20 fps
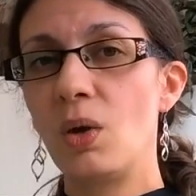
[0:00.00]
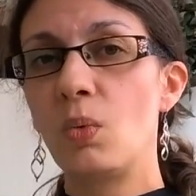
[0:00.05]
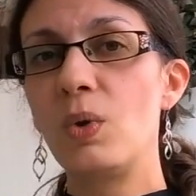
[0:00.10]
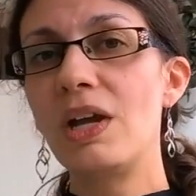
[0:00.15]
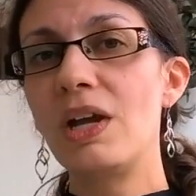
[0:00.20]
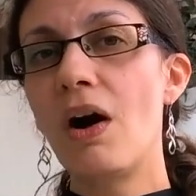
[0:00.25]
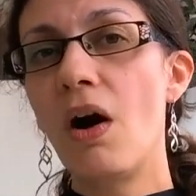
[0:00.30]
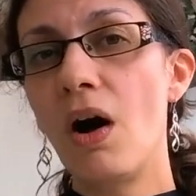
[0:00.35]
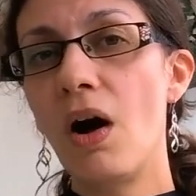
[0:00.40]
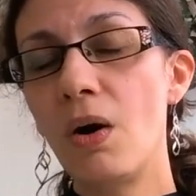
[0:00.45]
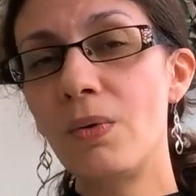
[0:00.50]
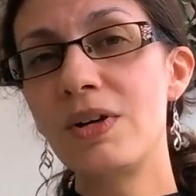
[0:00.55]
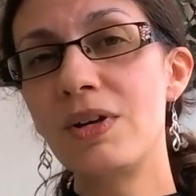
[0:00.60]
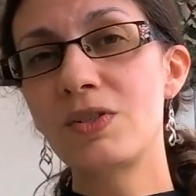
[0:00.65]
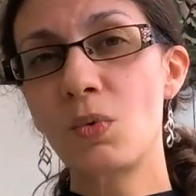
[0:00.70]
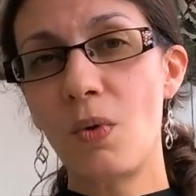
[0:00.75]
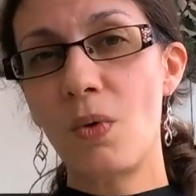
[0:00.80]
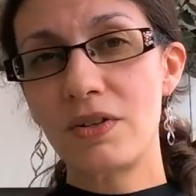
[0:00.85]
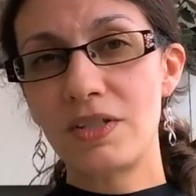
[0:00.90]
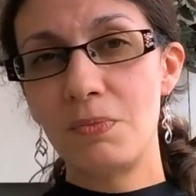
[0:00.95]
We
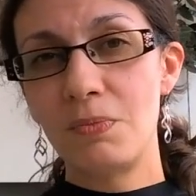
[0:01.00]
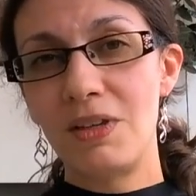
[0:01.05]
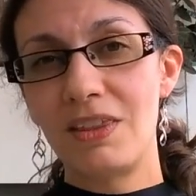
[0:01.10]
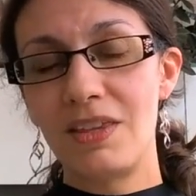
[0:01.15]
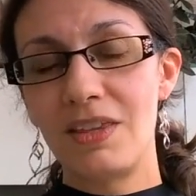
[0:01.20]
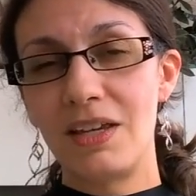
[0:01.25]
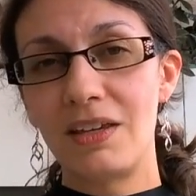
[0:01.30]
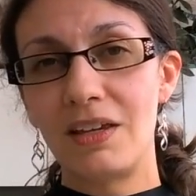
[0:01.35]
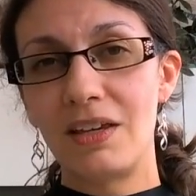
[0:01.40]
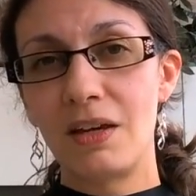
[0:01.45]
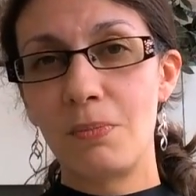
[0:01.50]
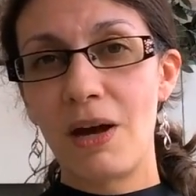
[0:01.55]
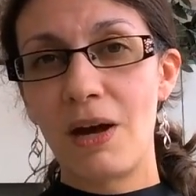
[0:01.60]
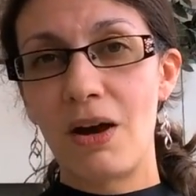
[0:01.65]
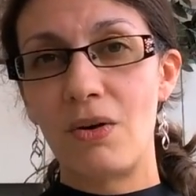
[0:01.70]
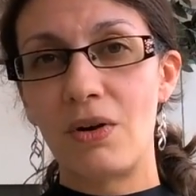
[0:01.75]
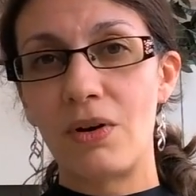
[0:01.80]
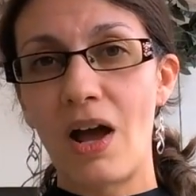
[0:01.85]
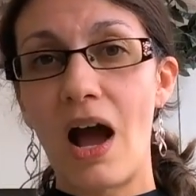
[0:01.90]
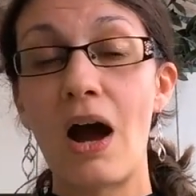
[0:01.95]
always want to be thinking
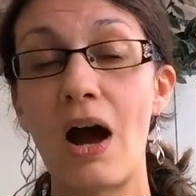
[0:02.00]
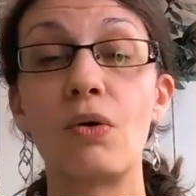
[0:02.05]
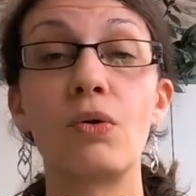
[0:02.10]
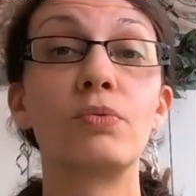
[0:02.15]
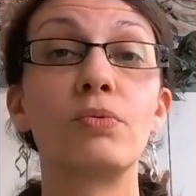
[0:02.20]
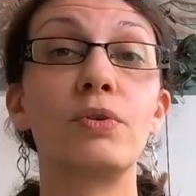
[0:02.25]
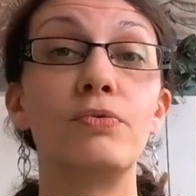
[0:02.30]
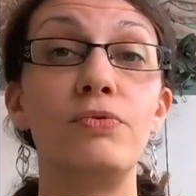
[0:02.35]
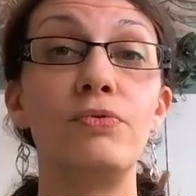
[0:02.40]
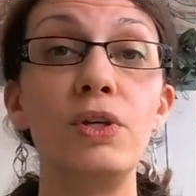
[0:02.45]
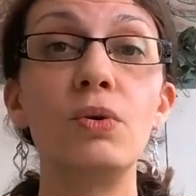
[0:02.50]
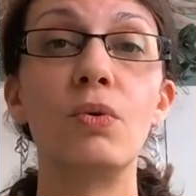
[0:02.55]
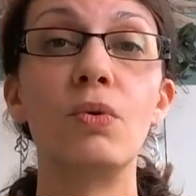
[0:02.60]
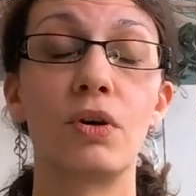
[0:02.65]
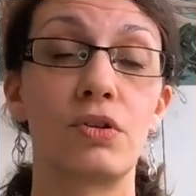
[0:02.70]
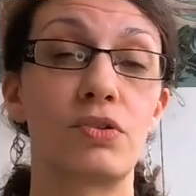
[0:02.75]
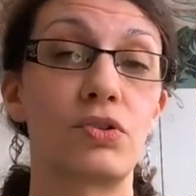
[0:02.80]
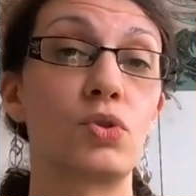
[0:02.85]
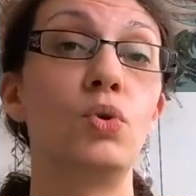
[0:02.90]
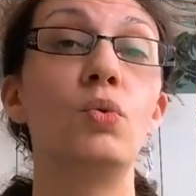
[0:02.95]
about our
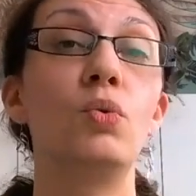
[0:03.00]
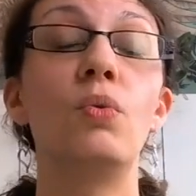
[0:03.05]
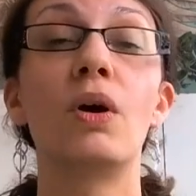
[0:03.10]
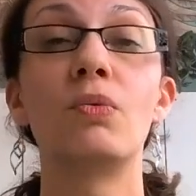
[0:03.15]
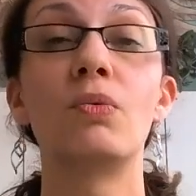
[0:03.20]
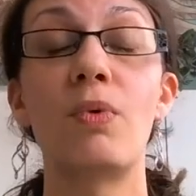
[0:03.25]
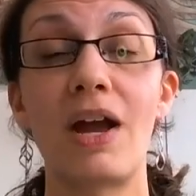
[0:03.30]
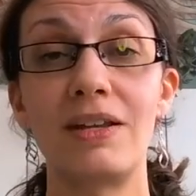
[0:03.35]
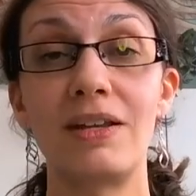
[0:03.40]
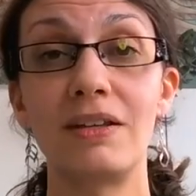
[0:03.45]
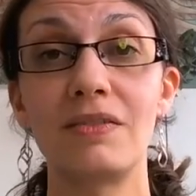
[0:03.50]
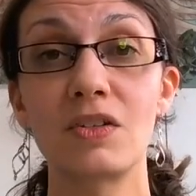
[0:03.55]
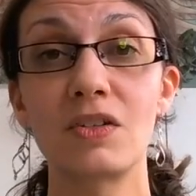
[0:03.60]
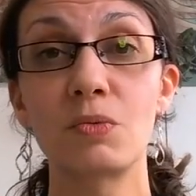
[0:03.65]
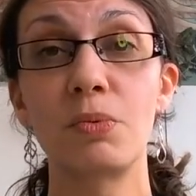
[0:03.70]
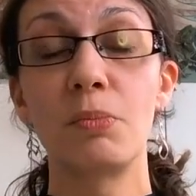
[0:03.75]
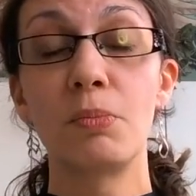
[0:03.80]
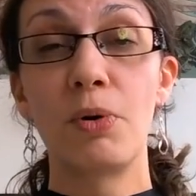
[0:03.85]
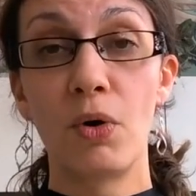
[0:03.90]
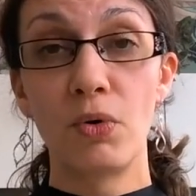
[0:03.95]
reviewers, who we're writing
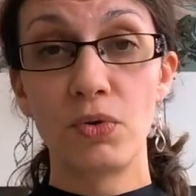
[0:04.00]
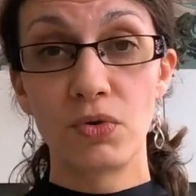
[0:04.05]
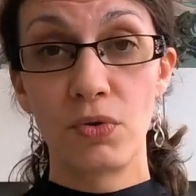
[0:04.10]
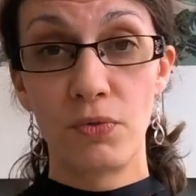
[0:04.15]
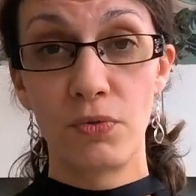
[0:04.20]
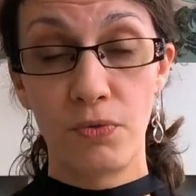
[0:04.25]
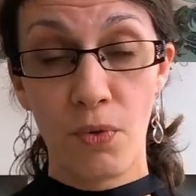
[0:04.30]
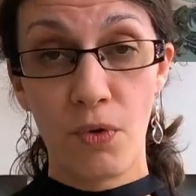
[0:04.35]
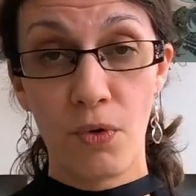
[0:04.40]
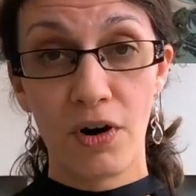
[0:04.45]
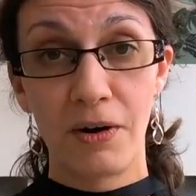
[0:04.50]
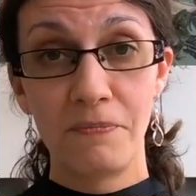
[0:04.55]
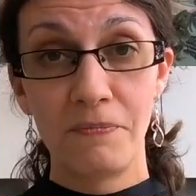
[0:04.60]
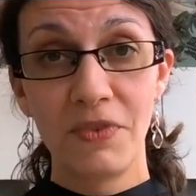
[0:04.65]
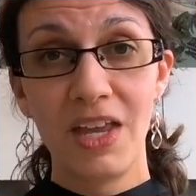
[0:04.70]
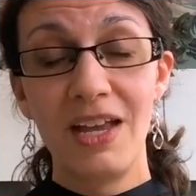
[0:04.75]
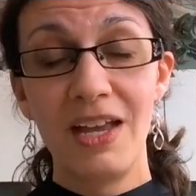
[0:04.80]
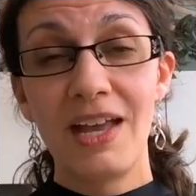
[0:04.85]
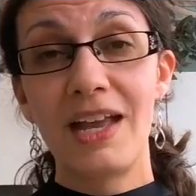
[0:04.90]
this proposal for.